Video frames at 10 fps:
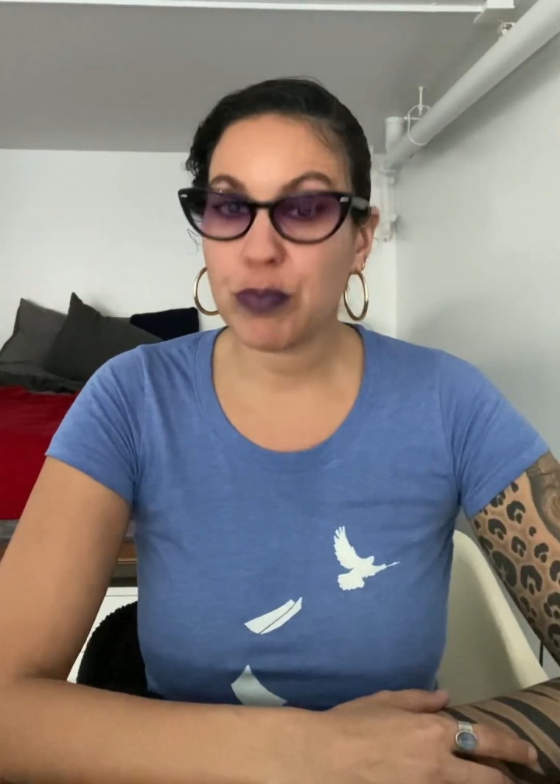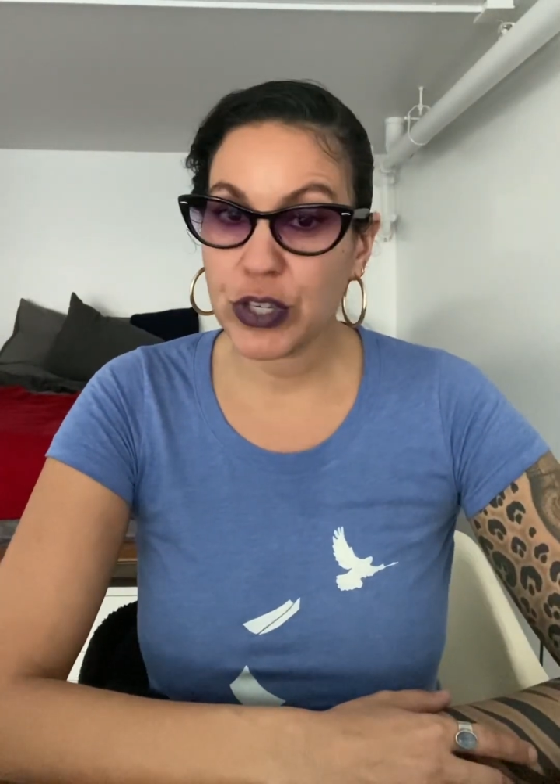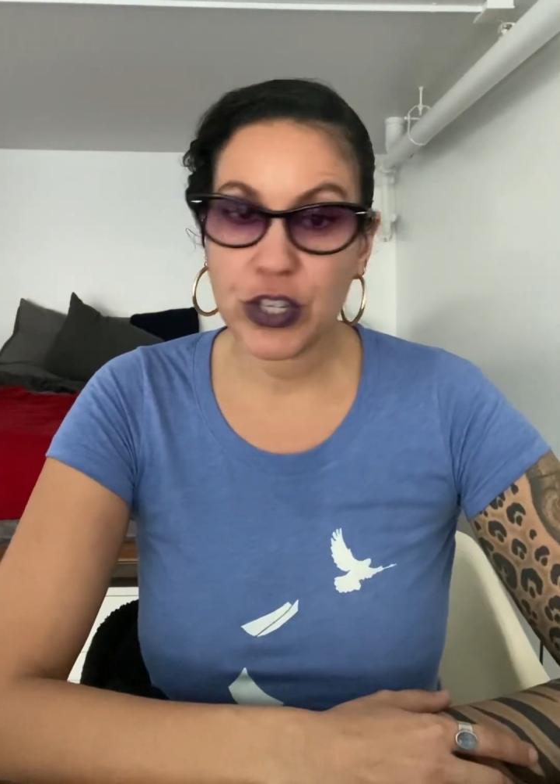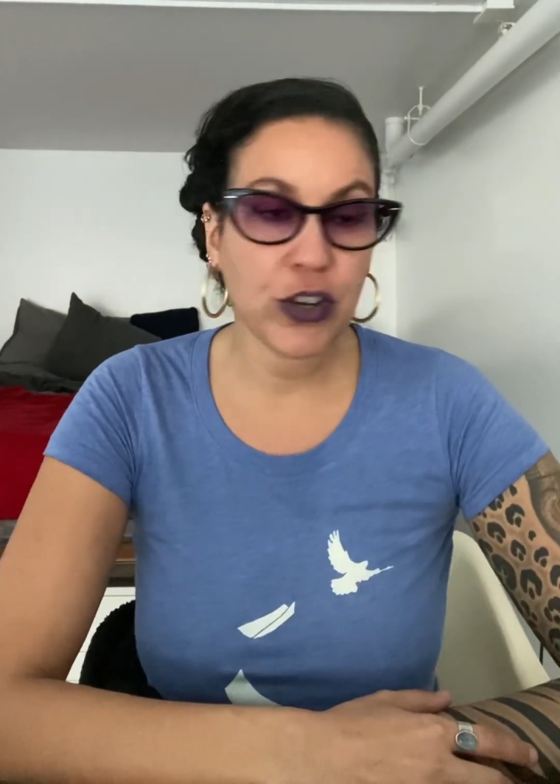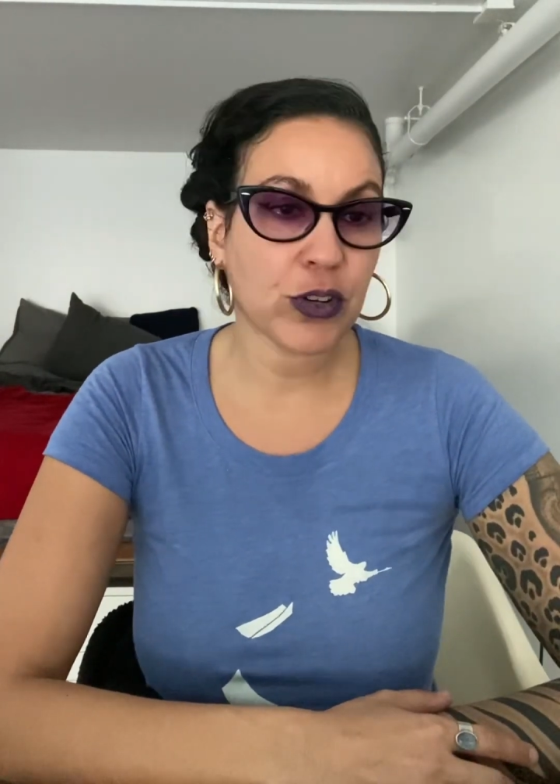
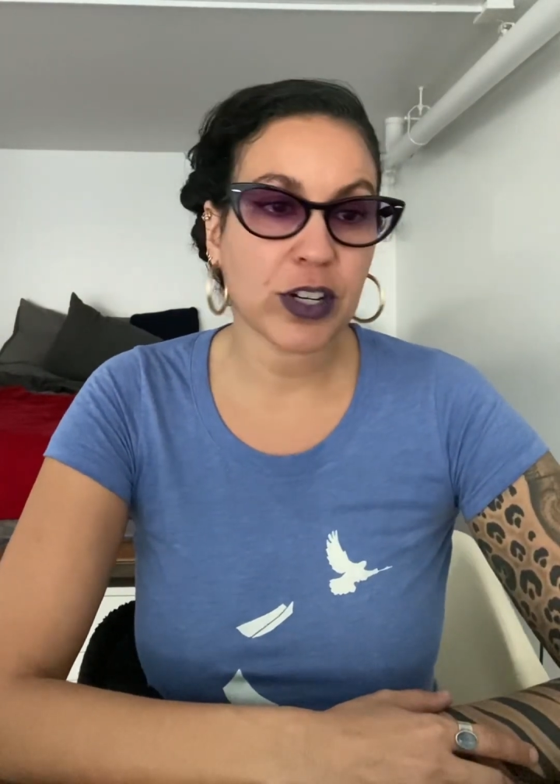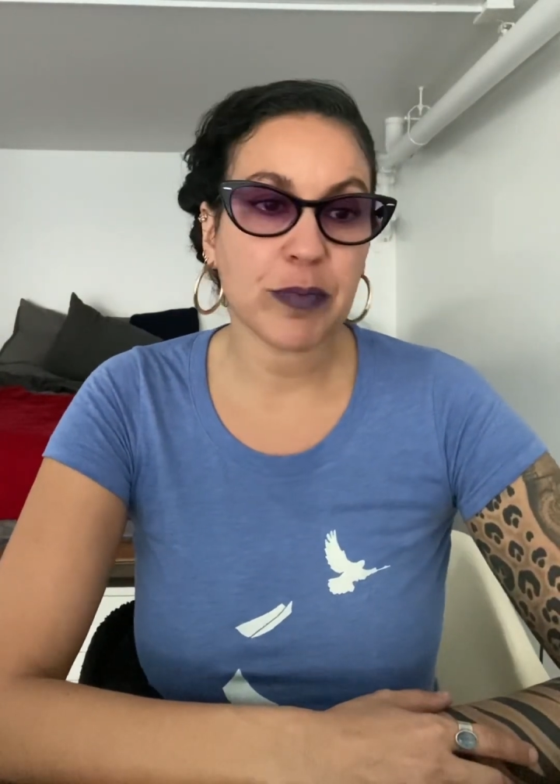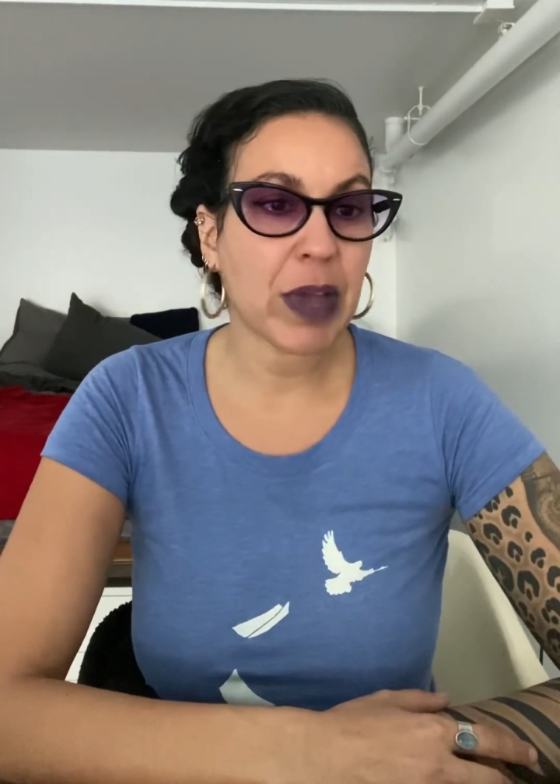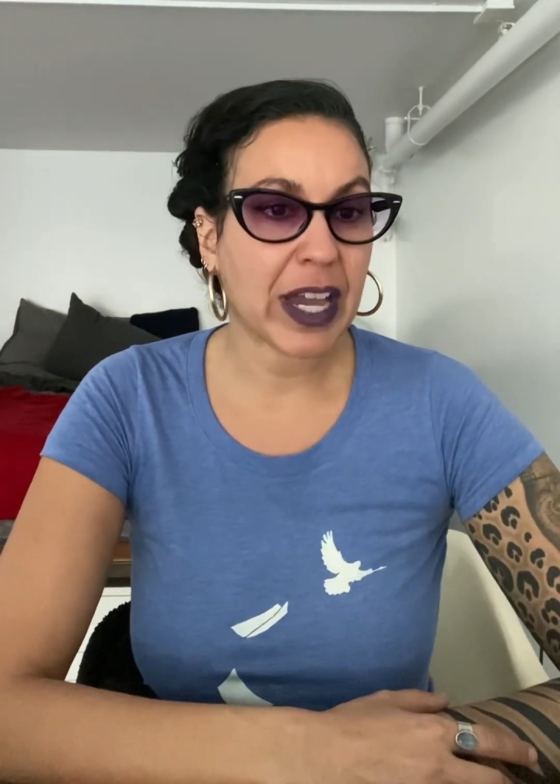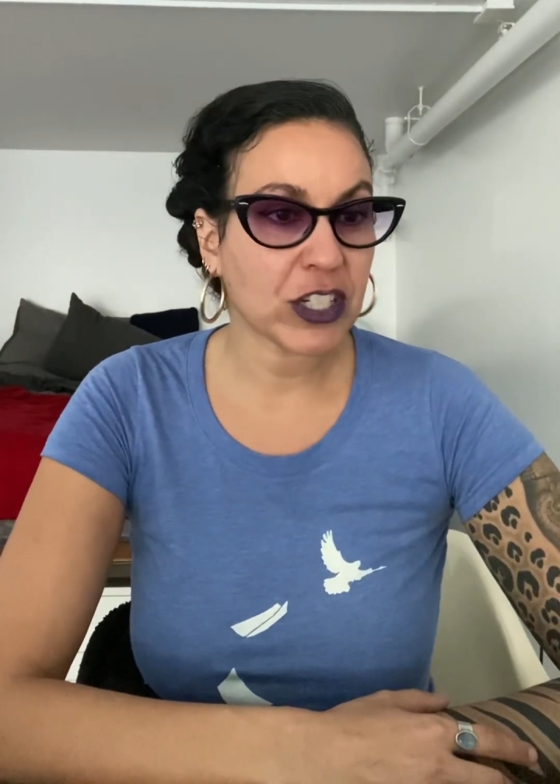pure
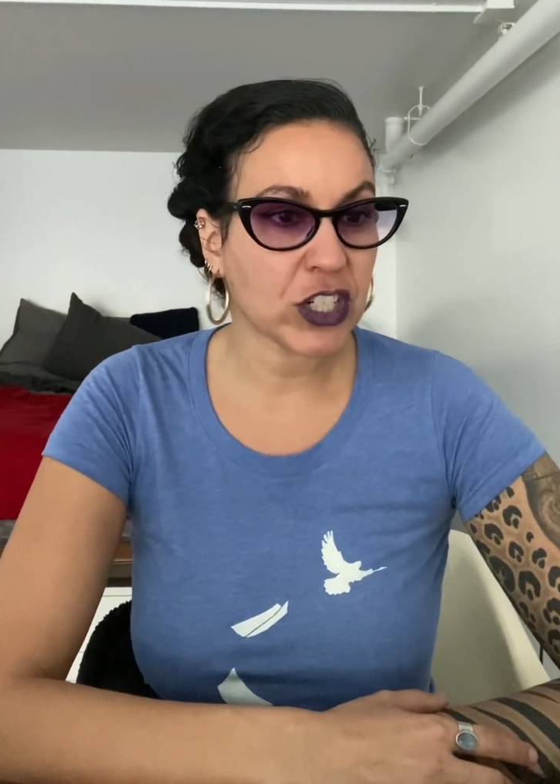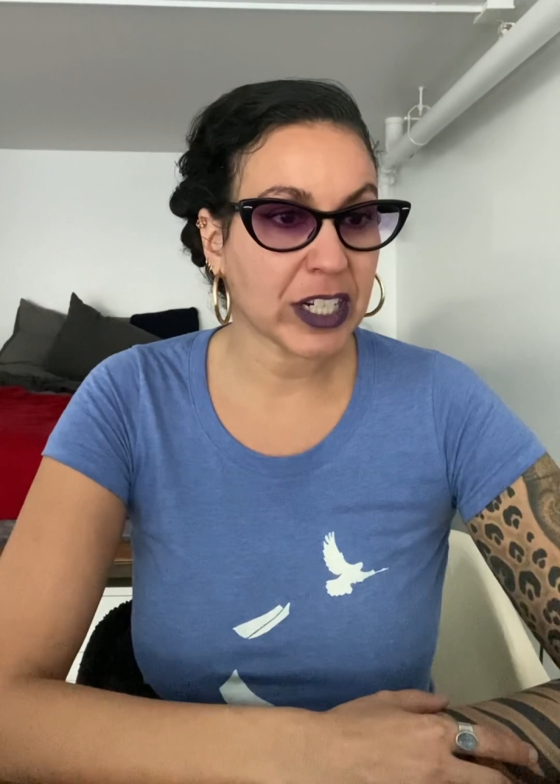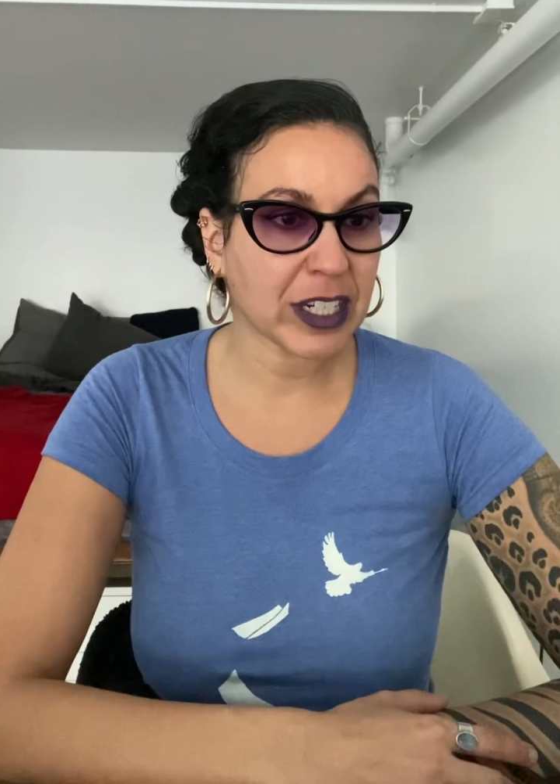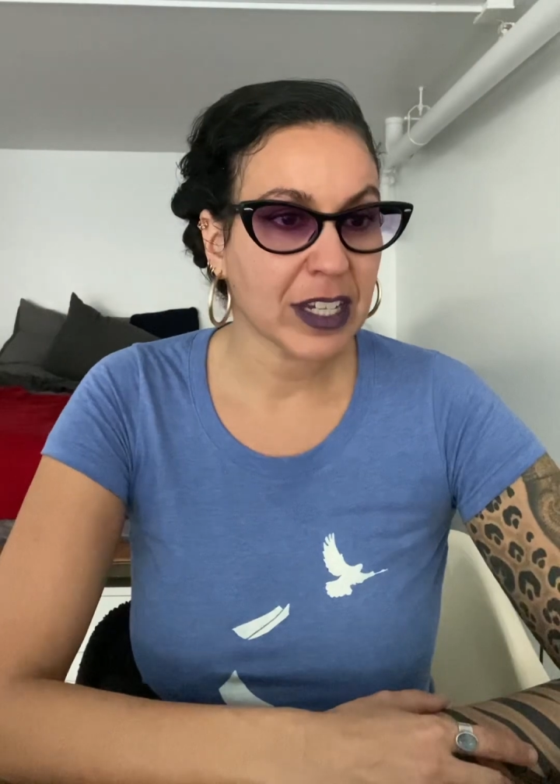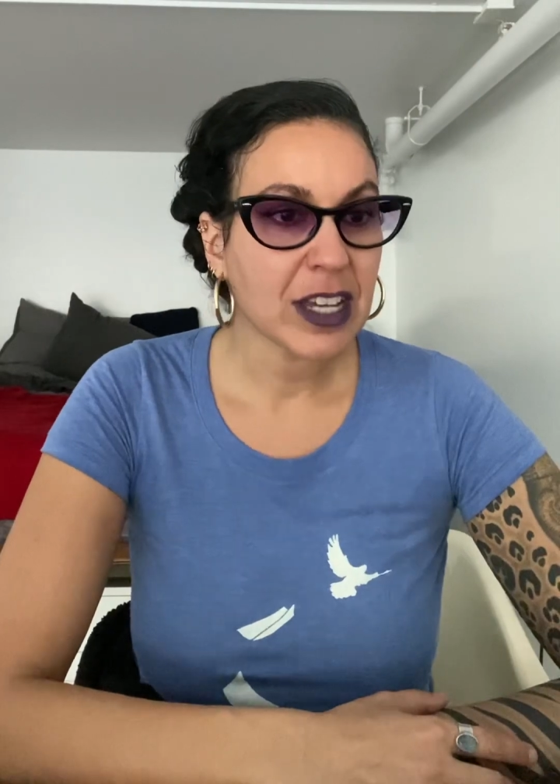
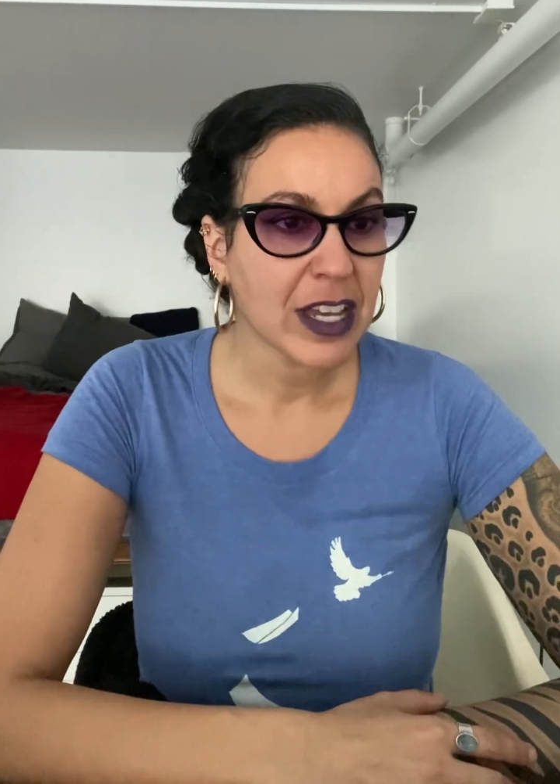magic.